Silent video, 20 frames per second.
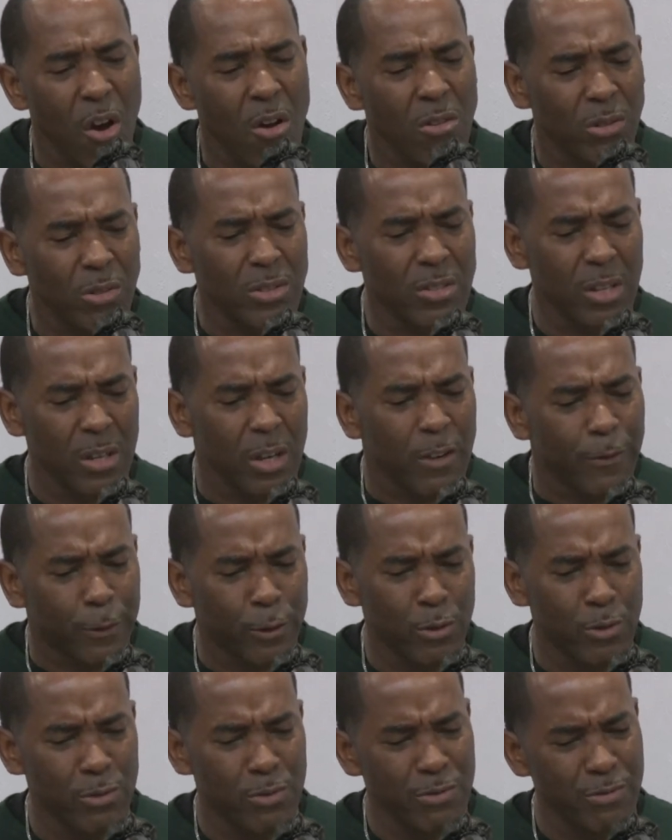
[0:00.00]
because of
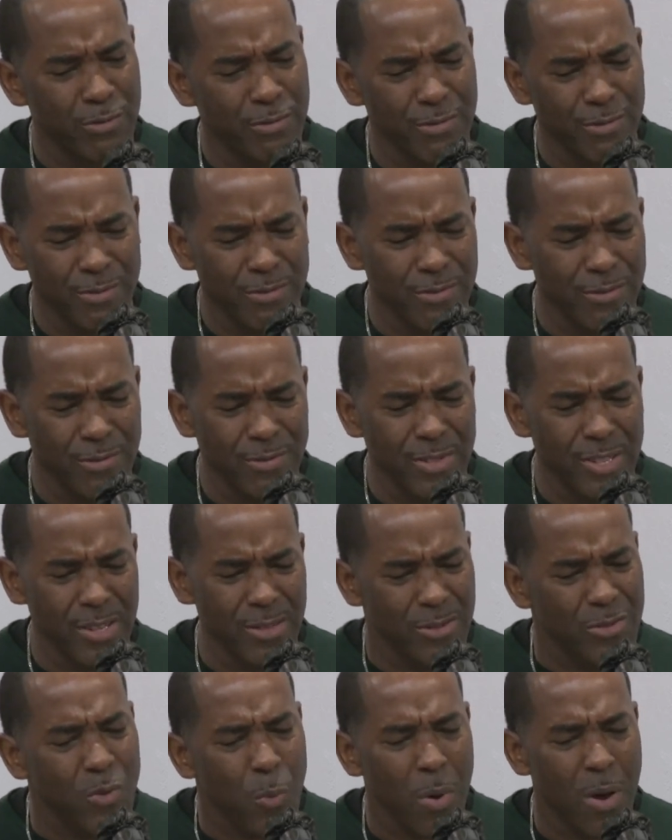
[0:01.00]
who
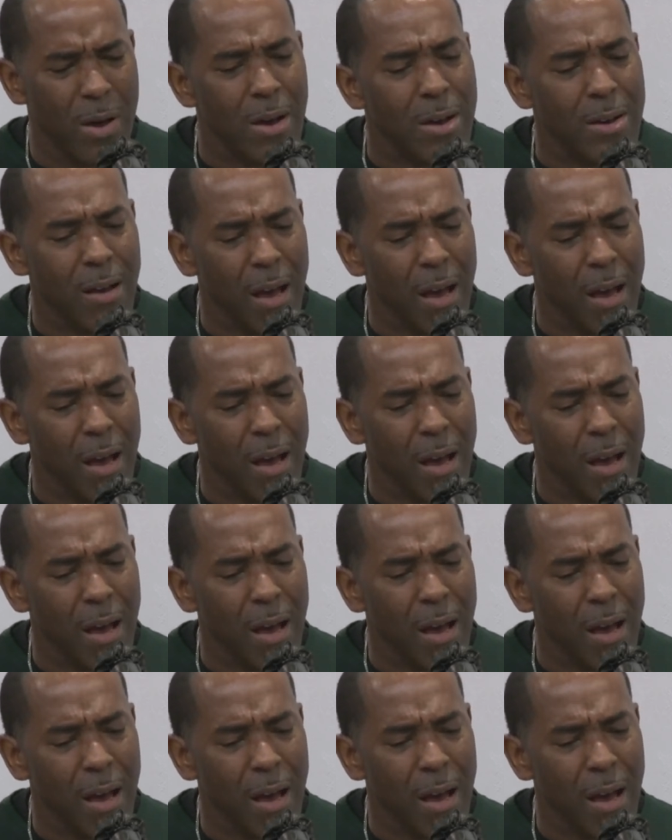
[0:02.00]
you are.